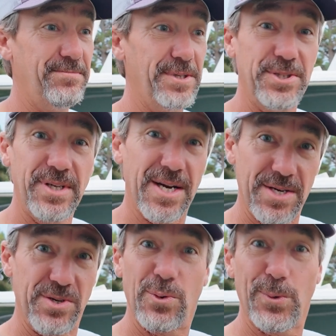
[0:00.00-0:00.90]
fish
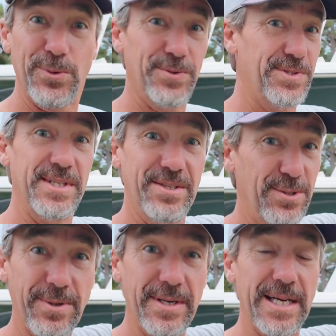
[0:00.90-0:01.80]
contours and
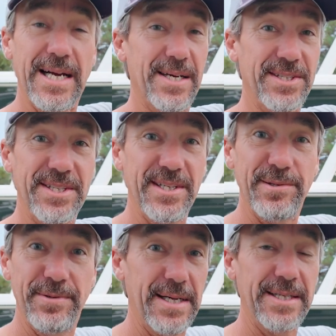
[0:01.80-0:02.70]
do all that kind of stuff.